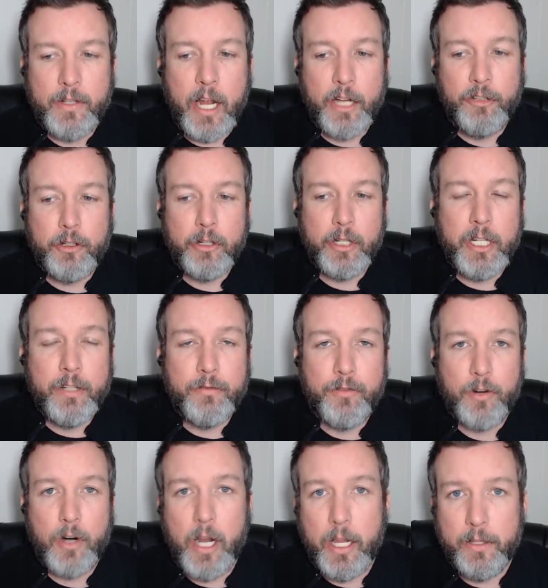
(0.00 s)
Nigerian
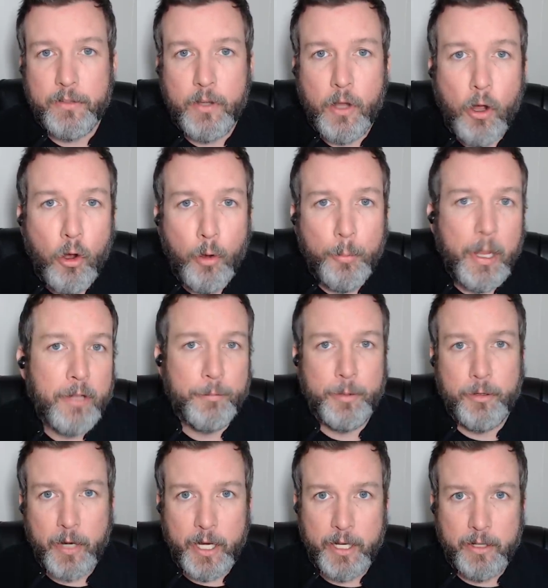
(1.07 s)
friend's home has
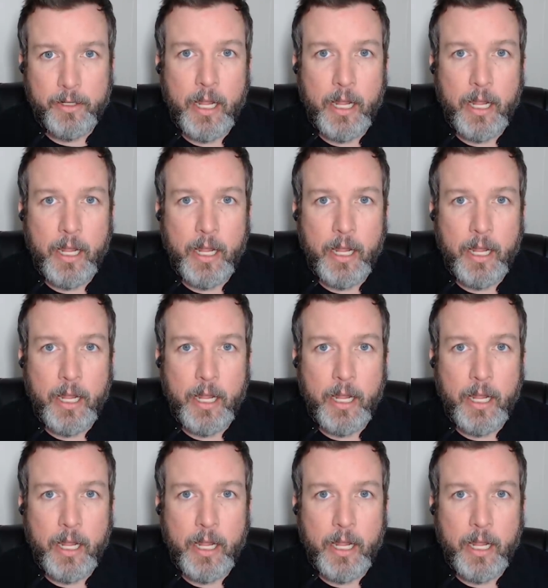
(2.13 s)
been raided.